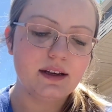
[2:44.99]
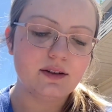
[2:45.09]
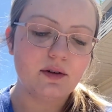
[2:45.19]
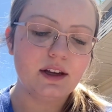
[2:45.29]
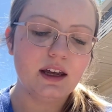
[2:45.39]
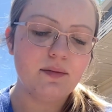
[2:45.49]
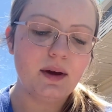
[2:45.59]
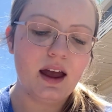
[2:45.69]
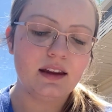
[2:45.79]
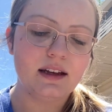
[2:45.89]
His only
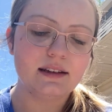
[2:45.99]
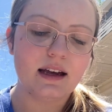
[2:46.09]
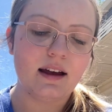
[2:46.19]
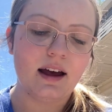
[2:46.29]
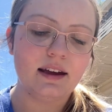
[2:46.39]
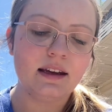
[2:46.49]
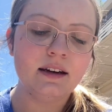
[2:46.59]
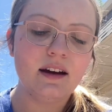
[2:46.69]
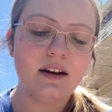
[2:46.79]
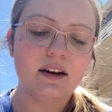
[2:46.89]
companions, a
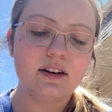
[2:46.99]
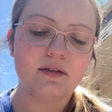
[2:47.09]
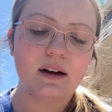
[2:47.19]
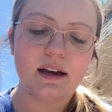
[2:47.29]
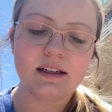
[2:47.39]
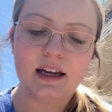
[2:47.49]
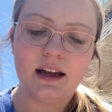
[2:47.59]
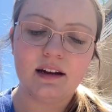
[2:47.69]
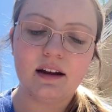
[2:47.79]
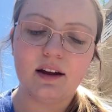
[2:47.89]
hyena, an
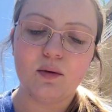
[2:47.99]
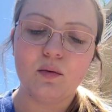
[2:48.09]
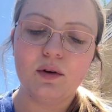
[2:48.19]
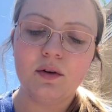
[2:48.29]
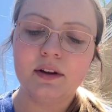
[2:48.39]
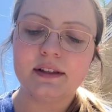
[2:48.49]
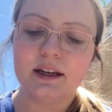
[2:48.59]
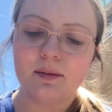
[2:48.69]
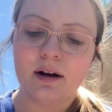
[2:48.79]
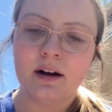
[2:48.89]
orangutan, a wounded
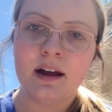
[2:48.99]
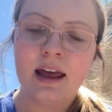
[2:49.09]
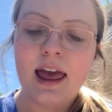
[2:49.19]
zebra,